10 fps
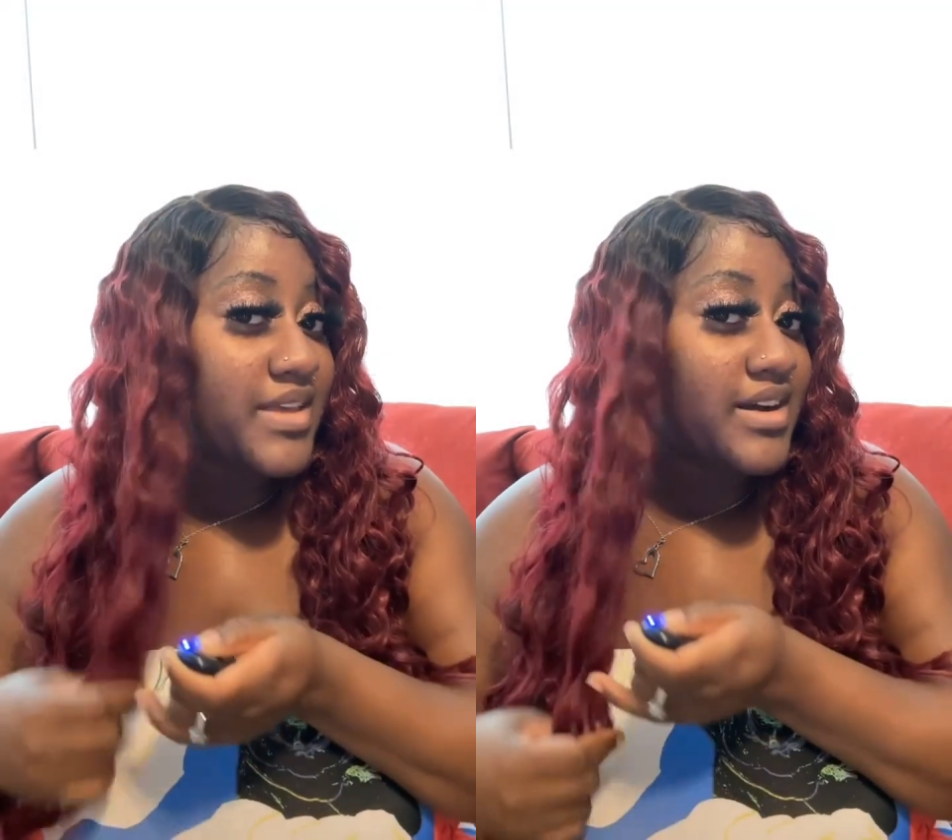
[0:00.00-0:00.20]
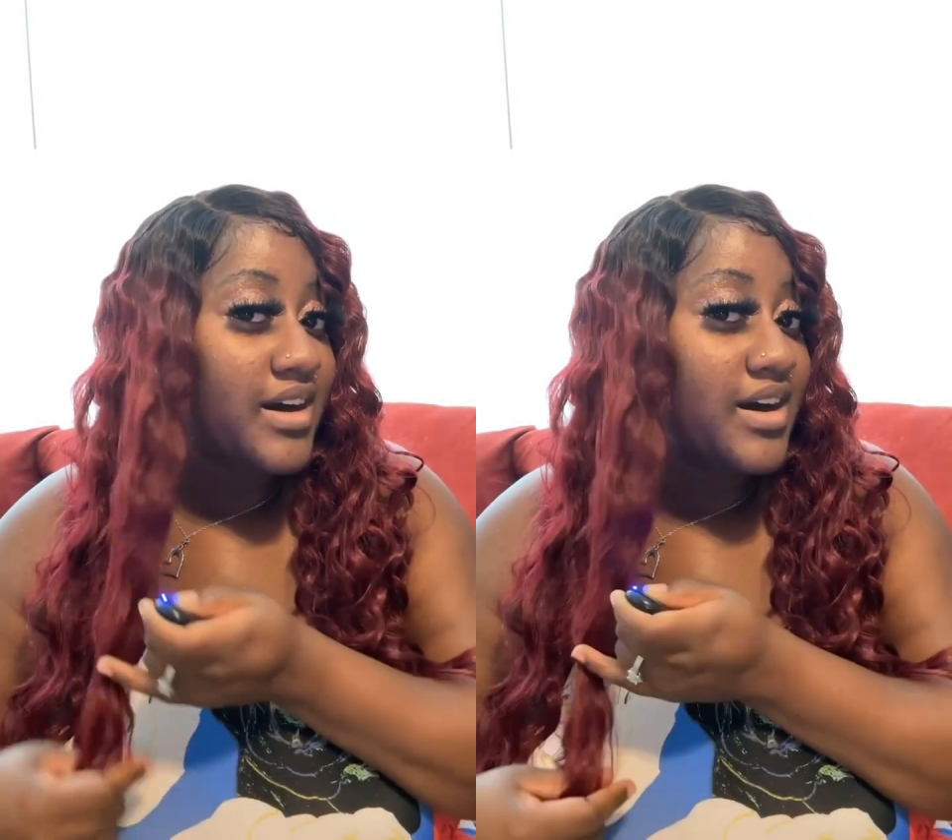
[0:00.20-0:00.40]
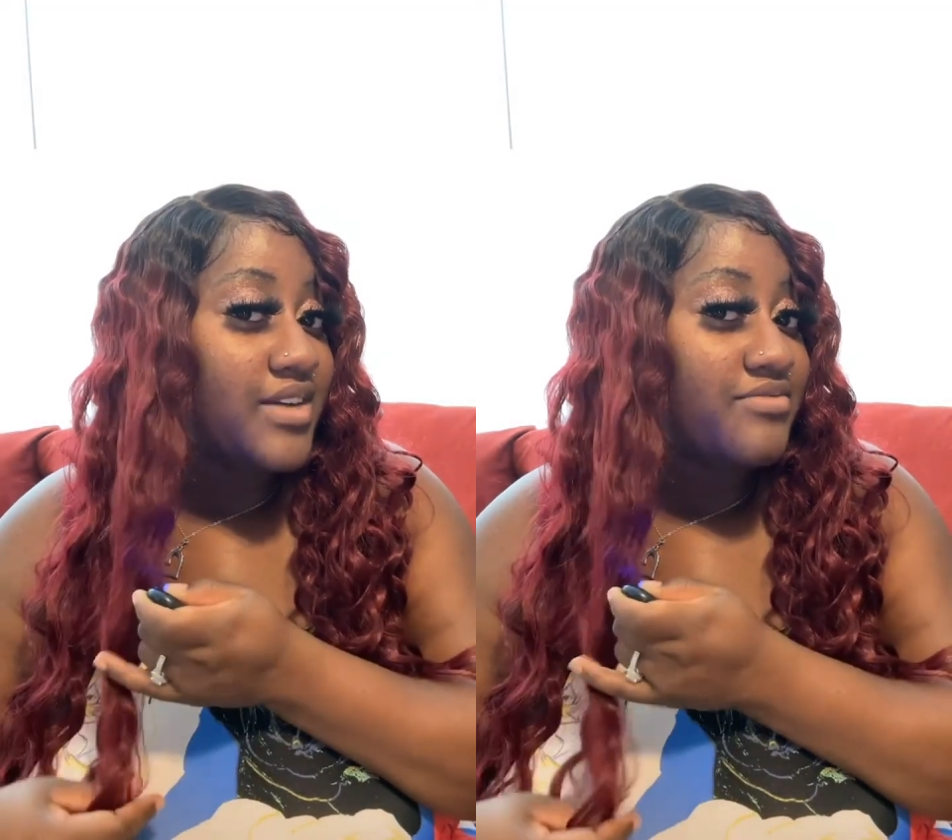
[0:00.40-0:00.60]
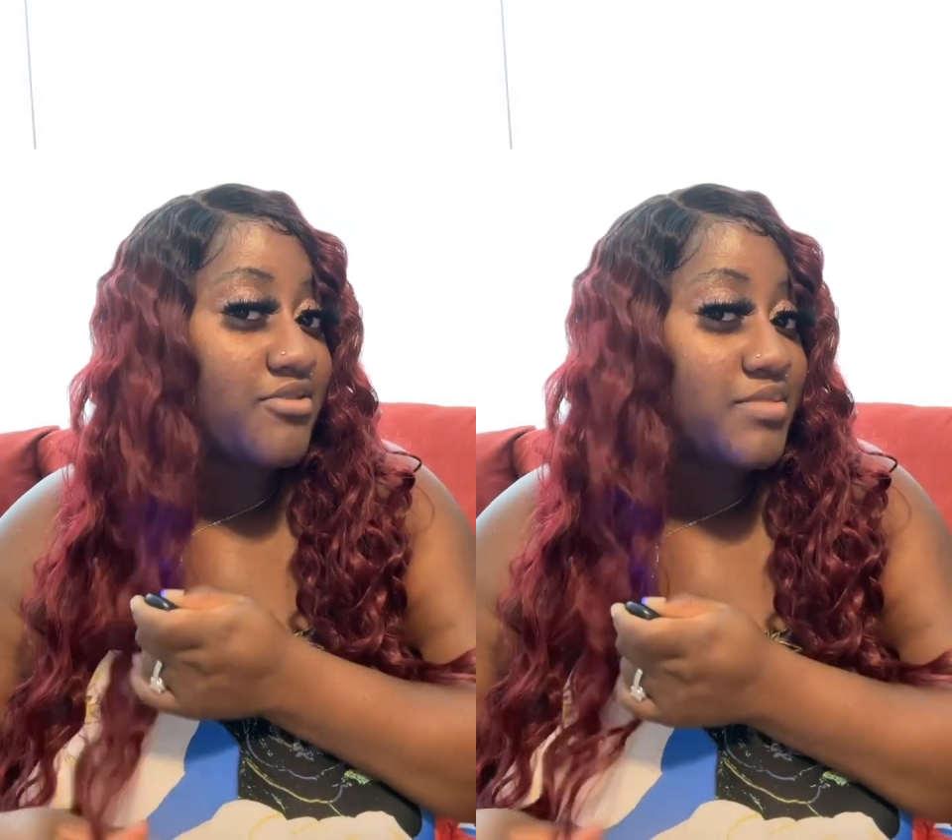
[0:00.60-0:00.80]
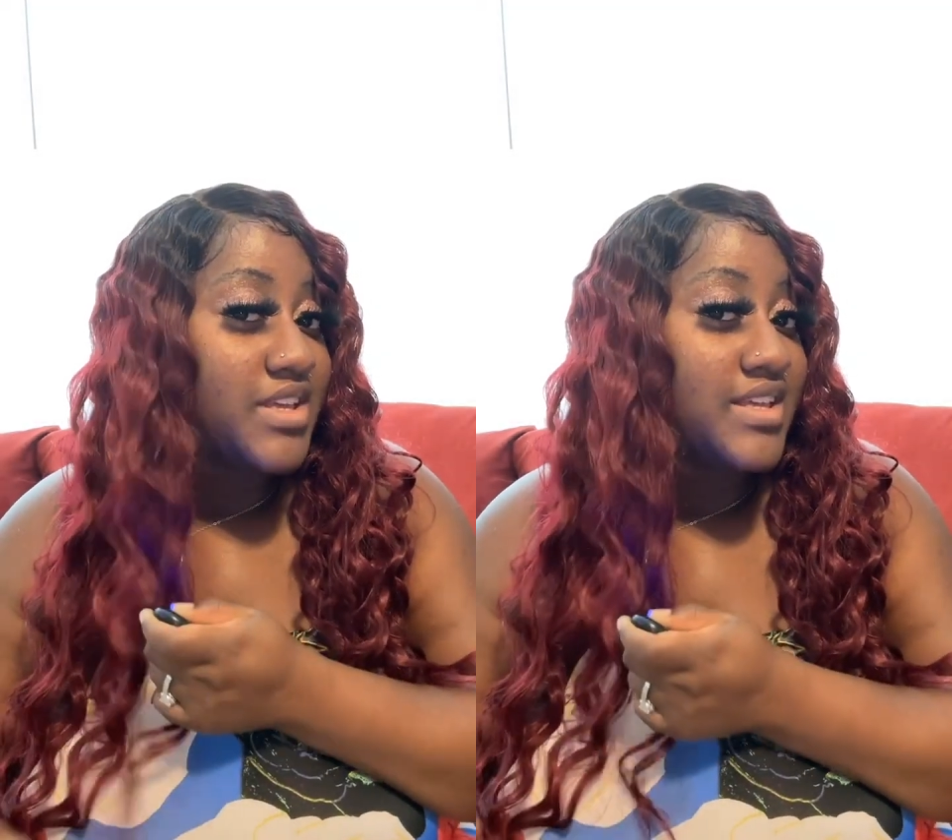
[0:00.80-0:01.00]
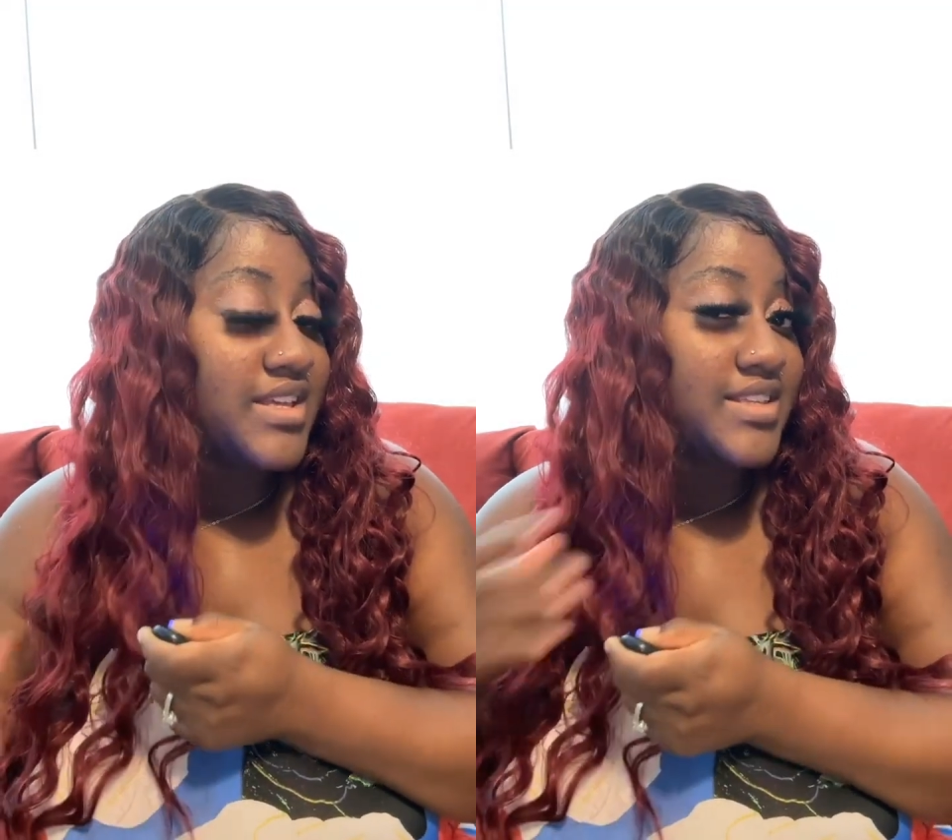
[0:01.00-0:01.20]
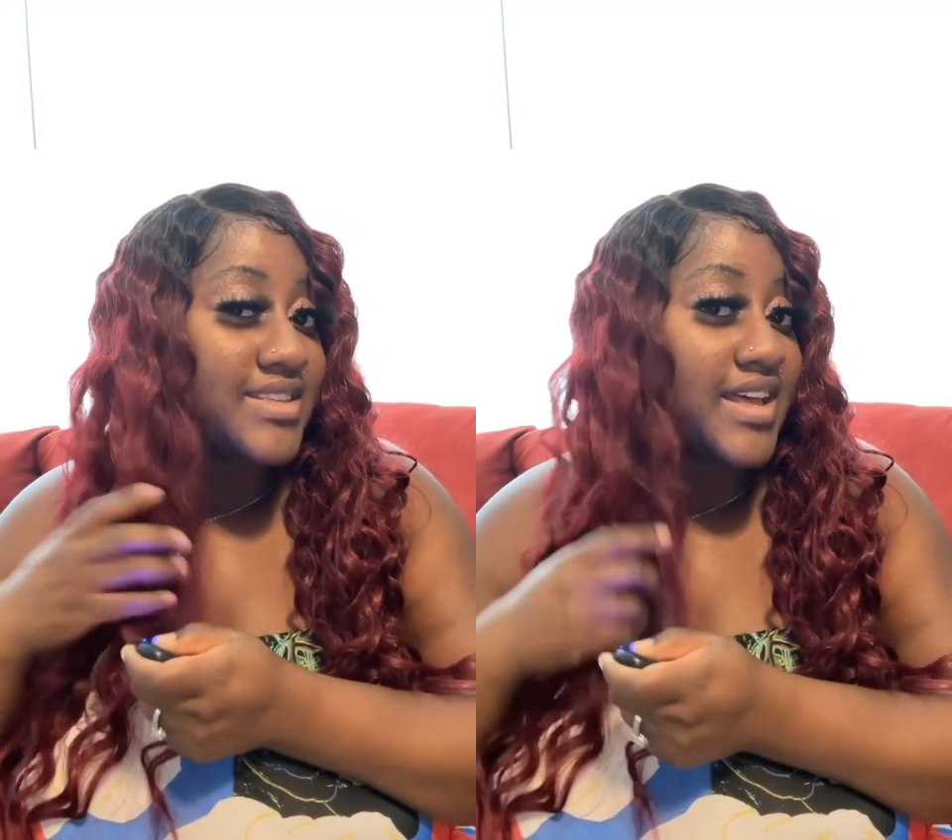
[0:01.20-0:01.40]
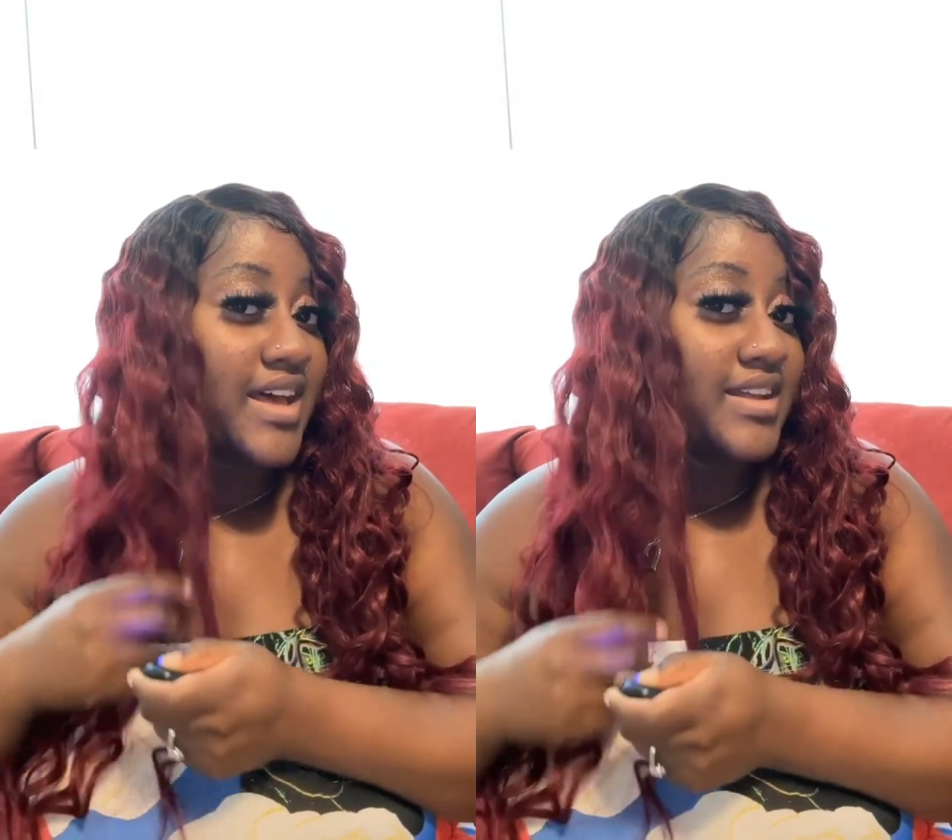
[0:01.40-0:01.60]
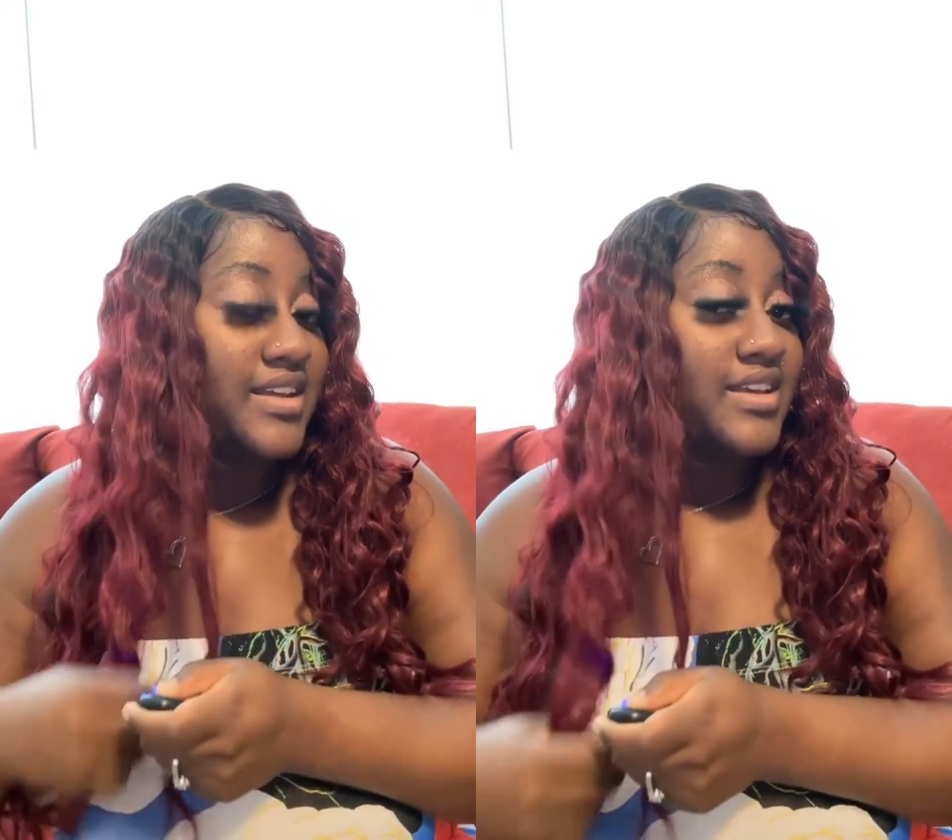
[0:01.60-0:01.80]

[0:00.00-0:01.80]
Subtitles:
con for me is that